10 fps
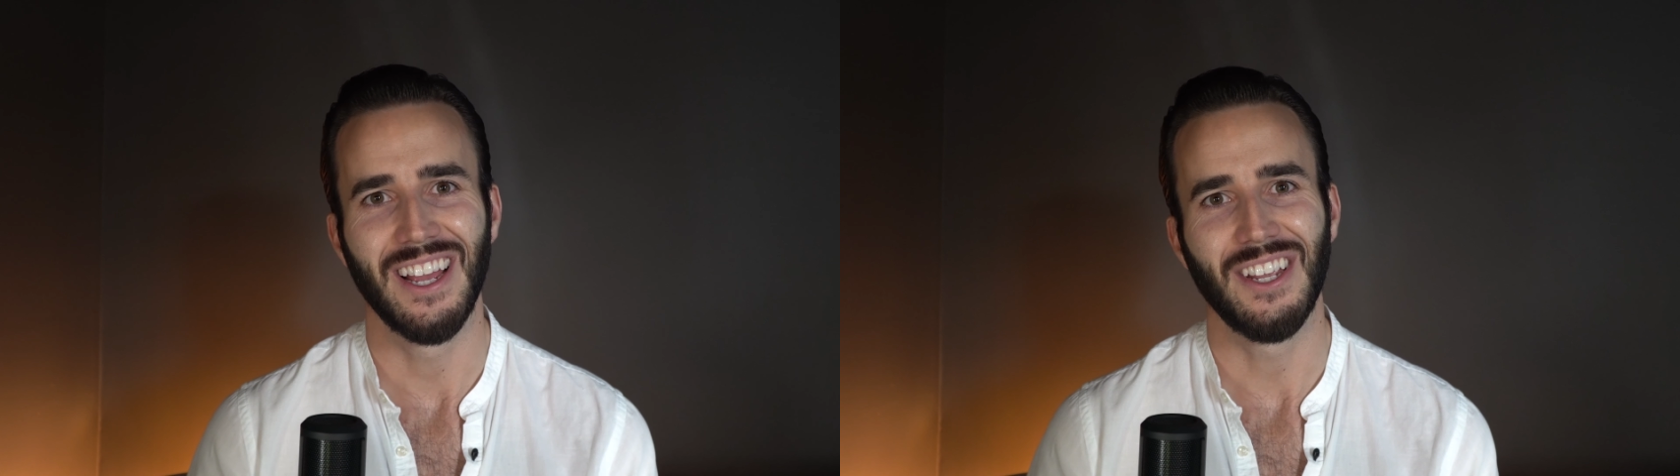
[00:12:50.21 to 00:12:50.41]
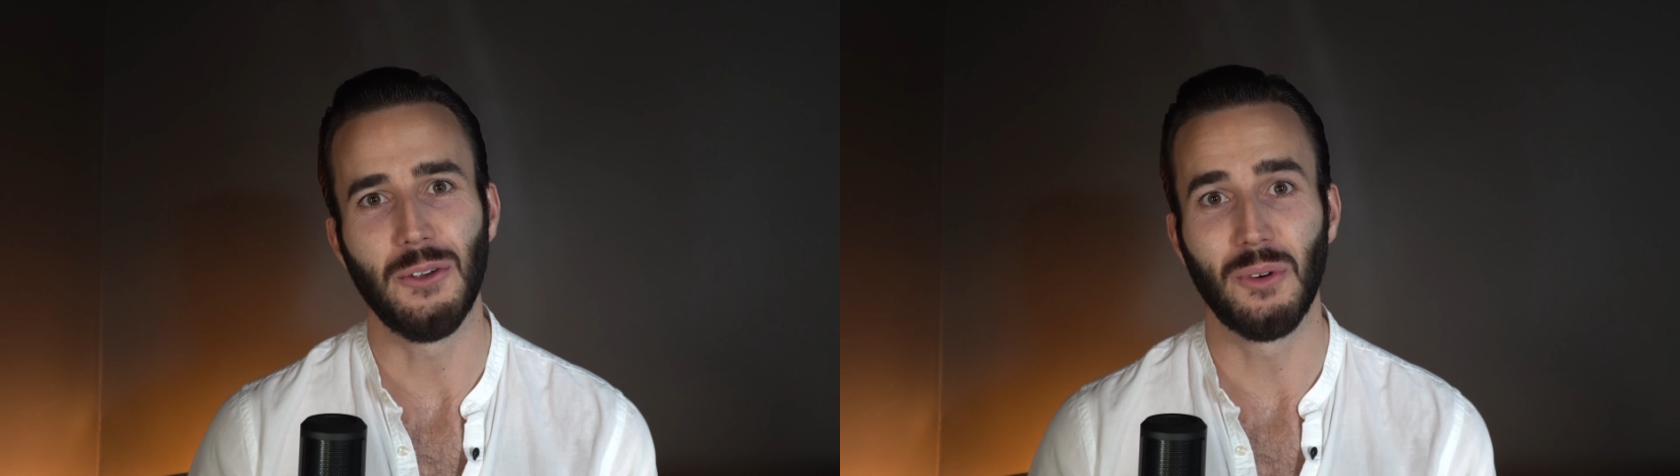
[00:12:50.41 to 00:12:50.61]

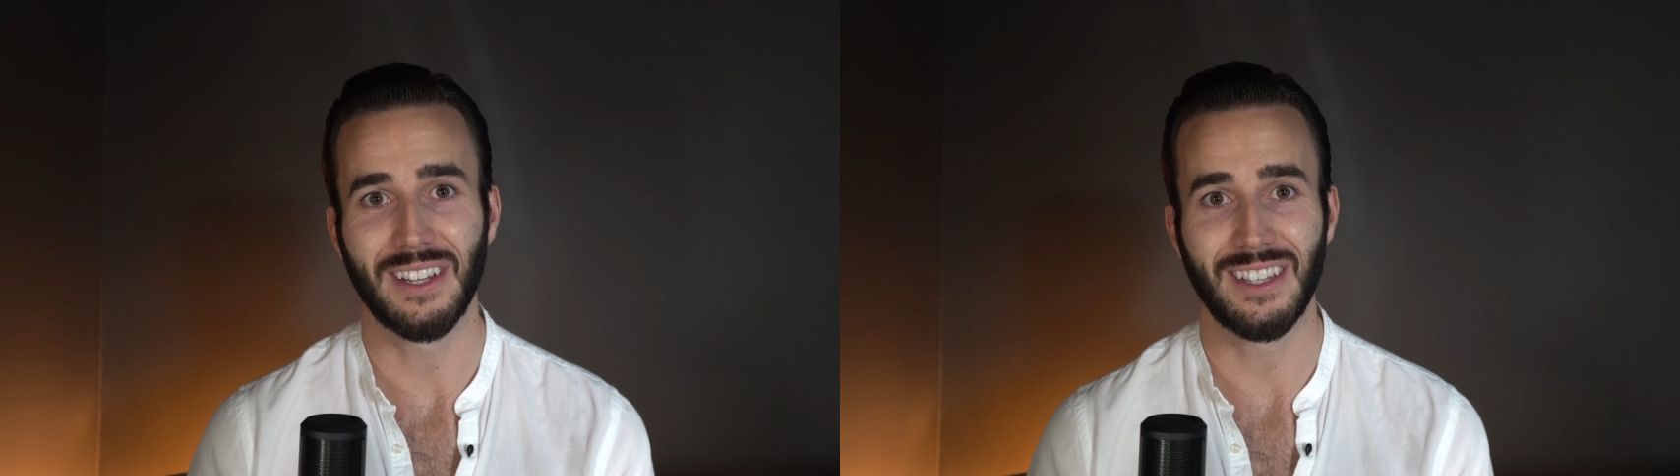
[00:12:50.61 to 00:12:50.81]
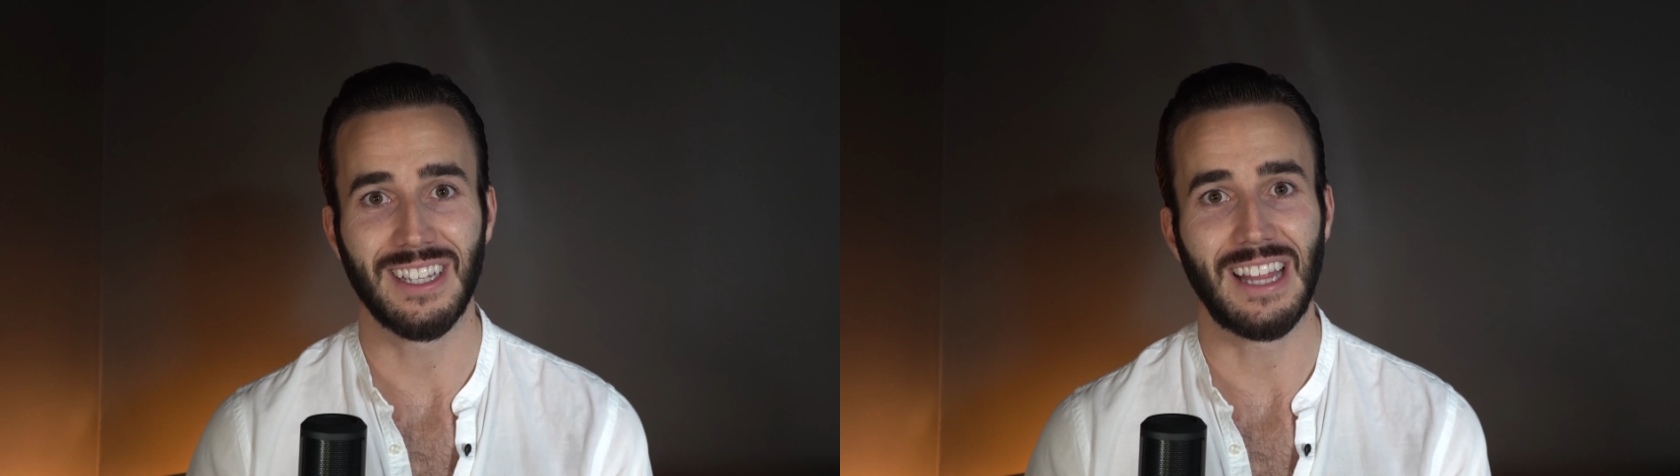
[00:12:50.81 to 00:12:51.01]
you want
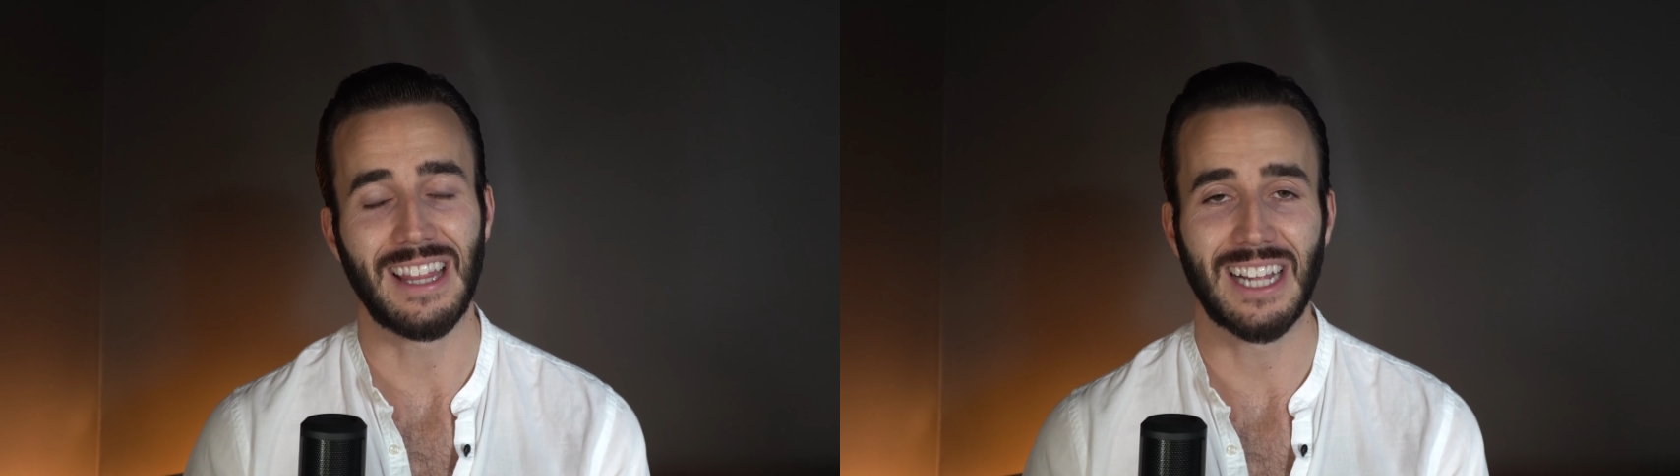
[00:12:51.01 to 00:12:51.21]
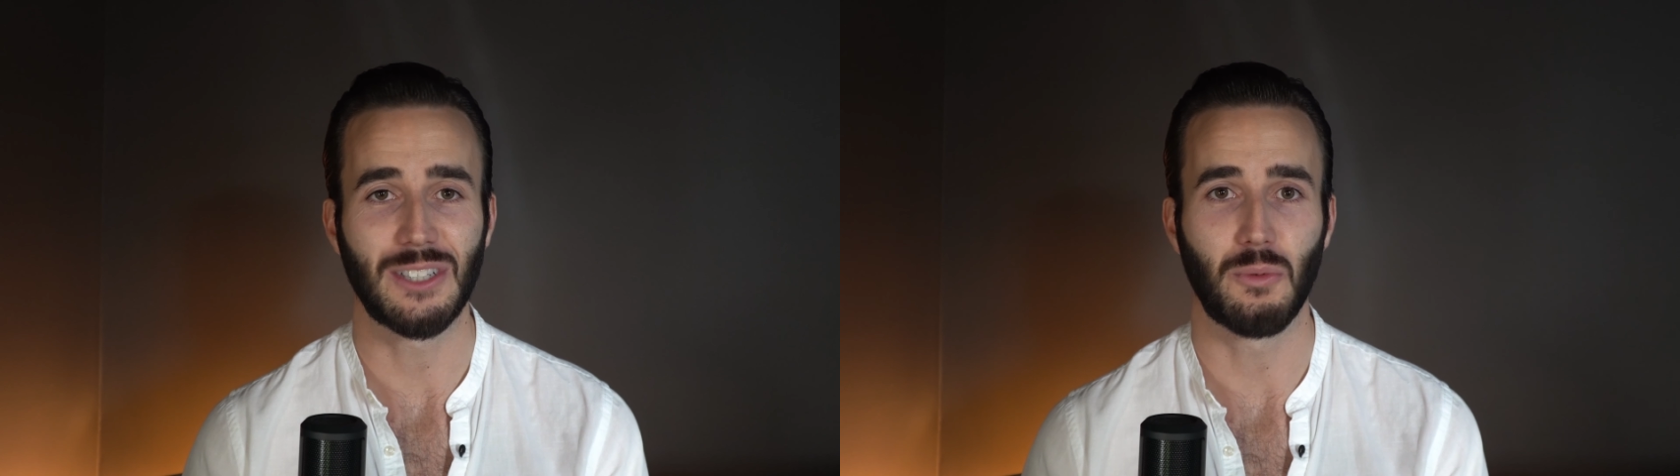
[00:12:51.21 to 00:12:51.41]
to think that
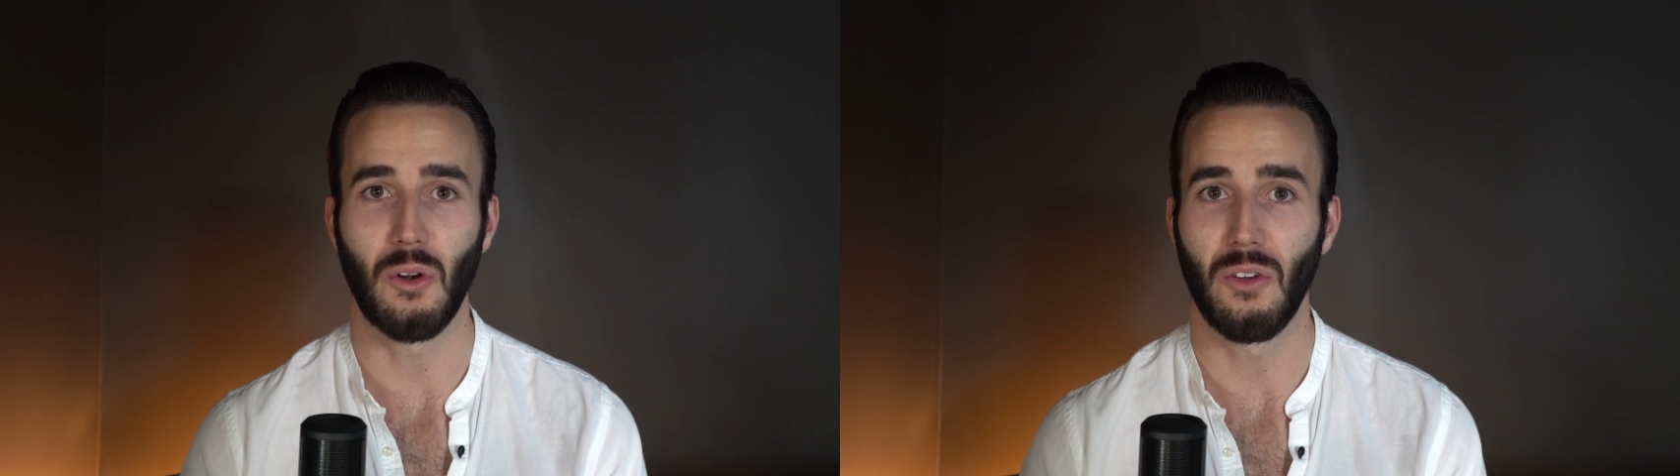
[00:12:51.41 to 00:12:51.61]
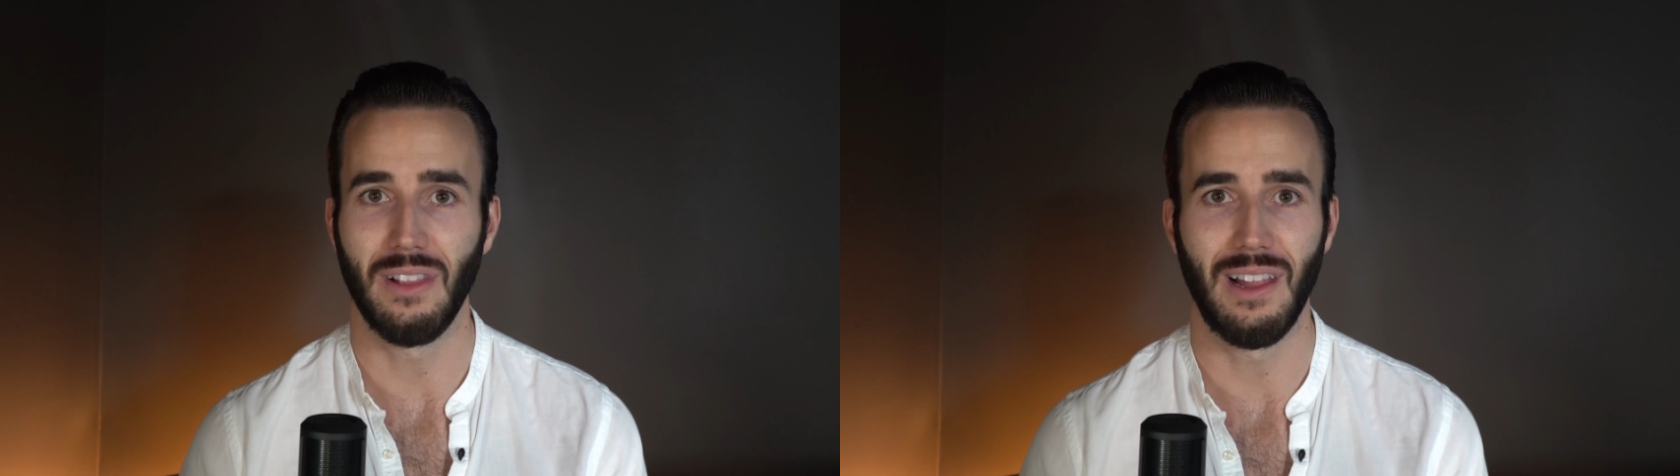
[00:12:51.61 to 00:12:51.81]
that's where
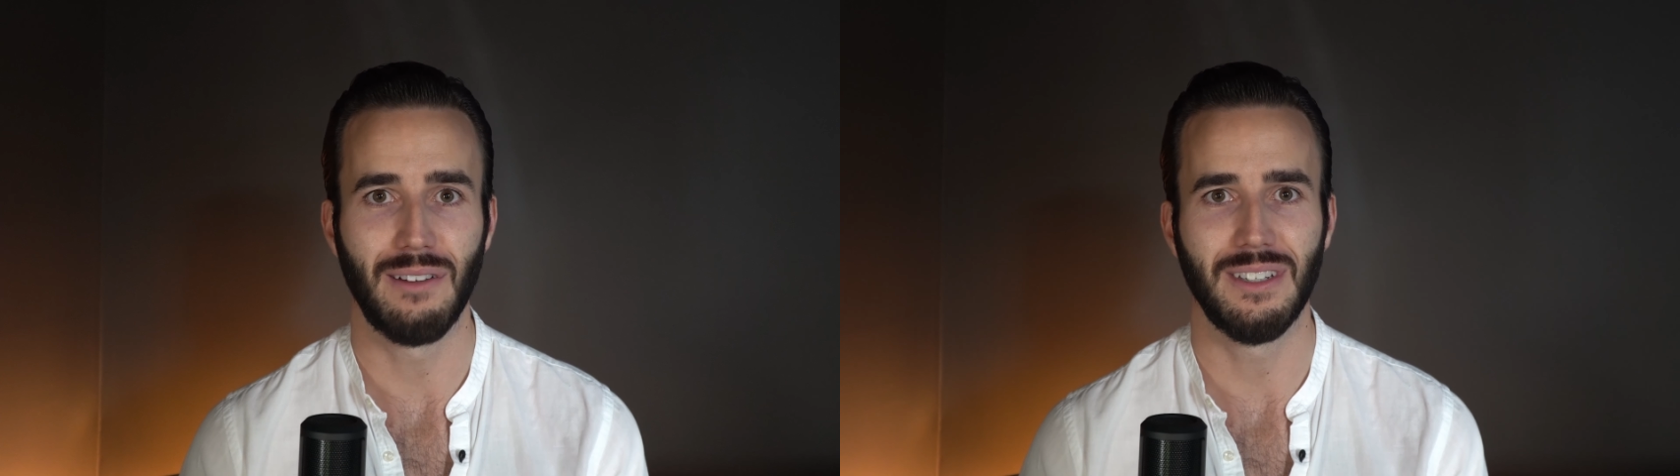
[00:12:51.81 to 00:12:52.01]
all the love